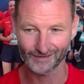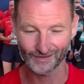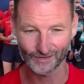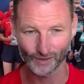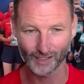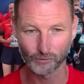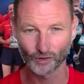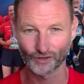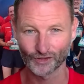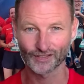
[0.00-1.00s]
you are
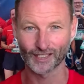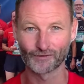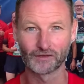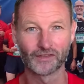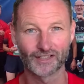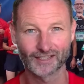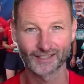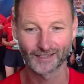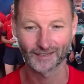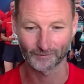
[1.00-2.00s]
putting yourself at risk,
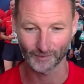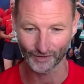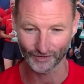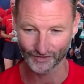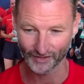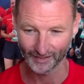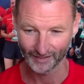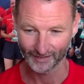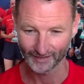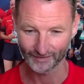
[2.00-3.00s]
because
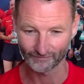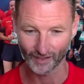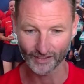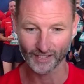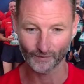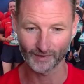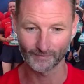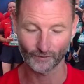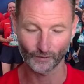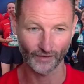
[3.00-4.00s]
Run
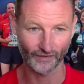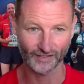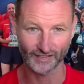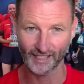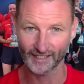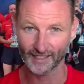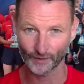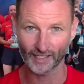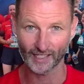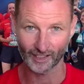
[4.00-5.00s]
Cheltenham, whether it's the 10K
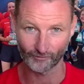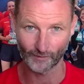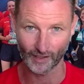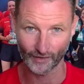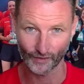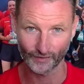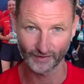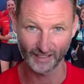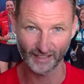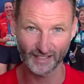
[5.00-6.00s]
or the half marathon,
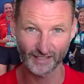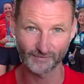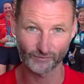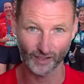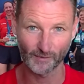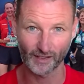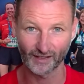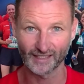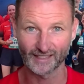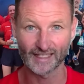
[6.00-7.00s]
it is
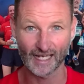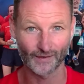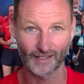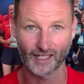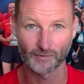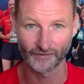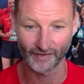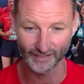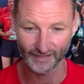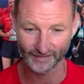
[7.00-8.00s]
primarily a down and up
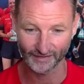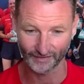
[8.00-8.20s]
event.